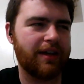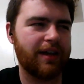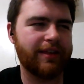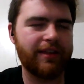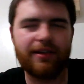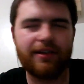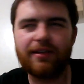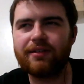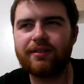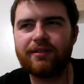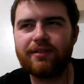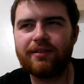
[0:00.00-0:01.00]
I think,
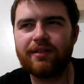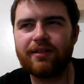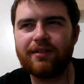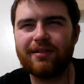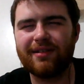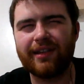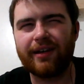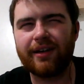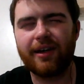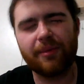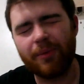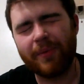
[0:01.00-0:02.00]
like a
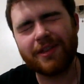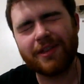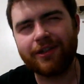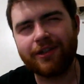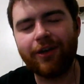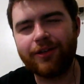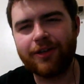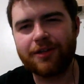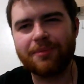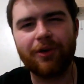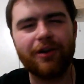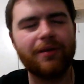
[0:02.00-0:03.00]
couple months ago at this
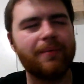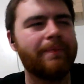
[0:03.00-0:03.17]
point,